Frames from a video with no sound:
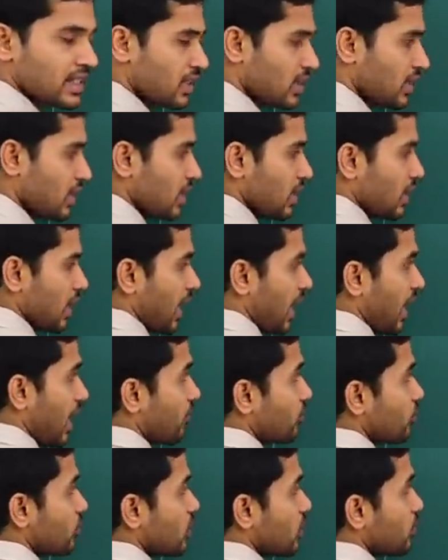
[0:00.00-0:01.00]
that I
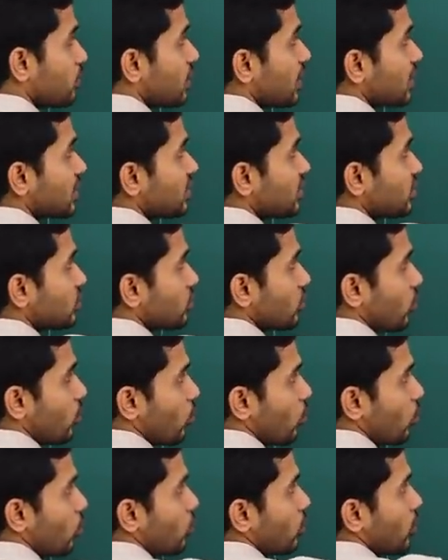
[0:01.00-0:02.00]
have to replace this
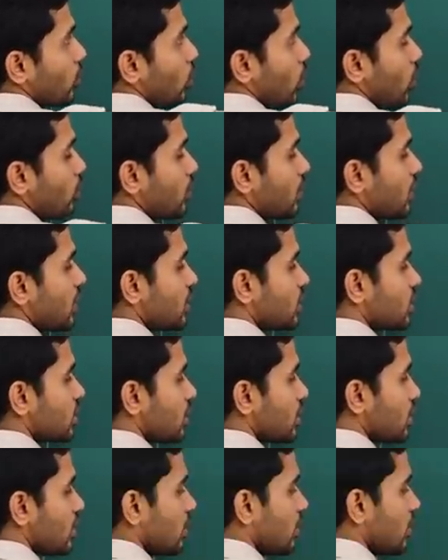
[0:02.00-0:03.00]
whole
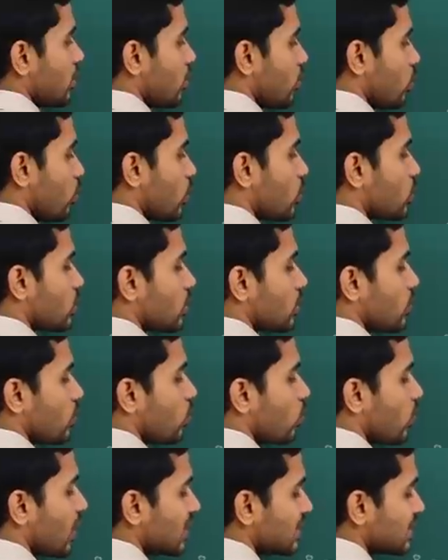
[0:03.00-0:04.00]
combination with
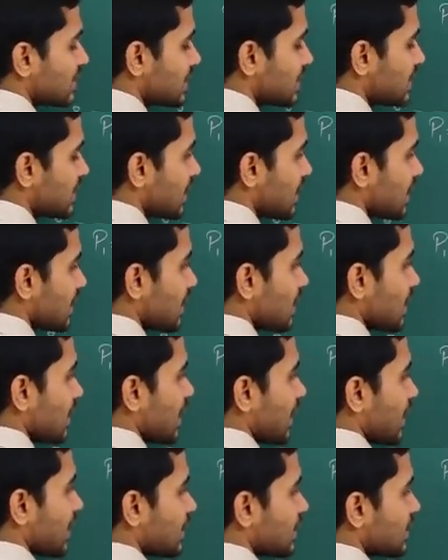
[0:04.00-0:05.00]
one single
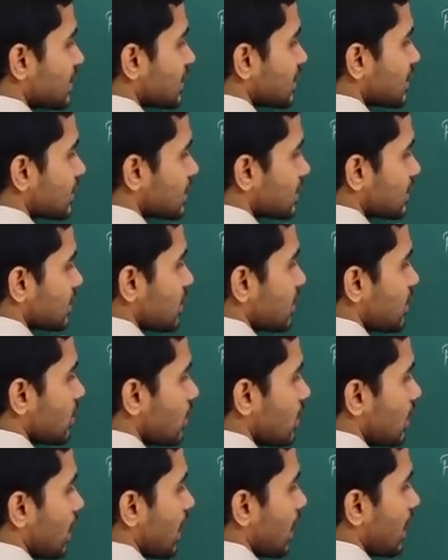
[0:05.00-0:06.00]
lens
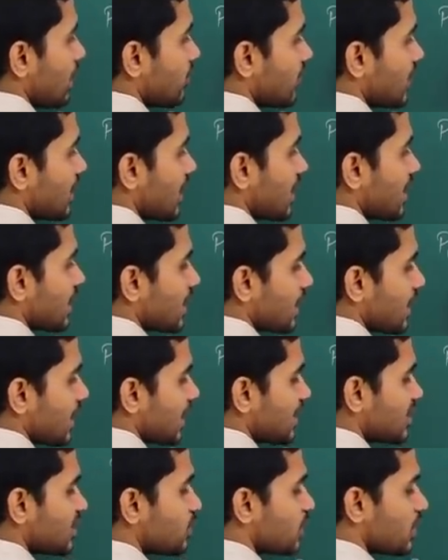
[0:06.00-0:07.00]
and will that
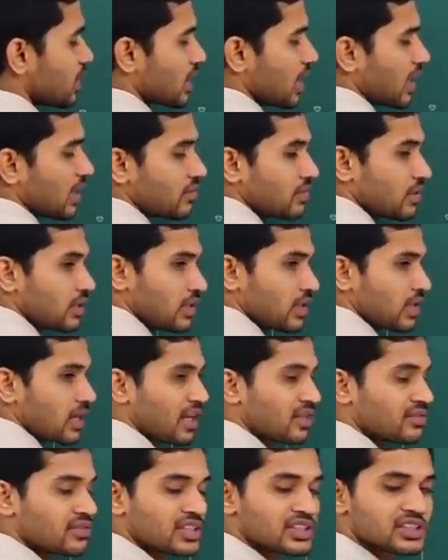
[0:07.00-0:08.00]
lens be con uh,
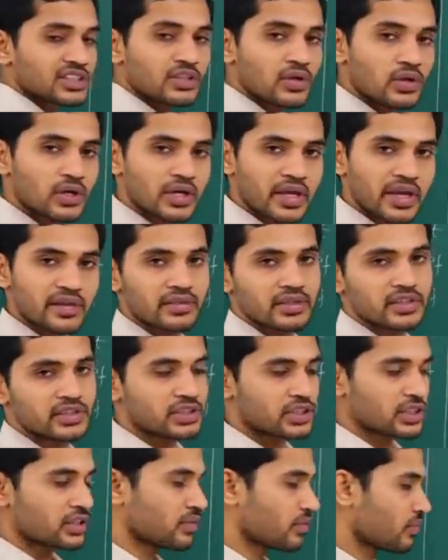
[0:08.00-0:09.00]
converging or
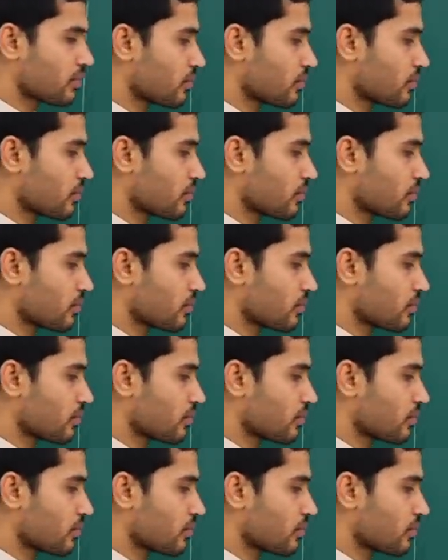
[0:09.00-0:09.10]
diverging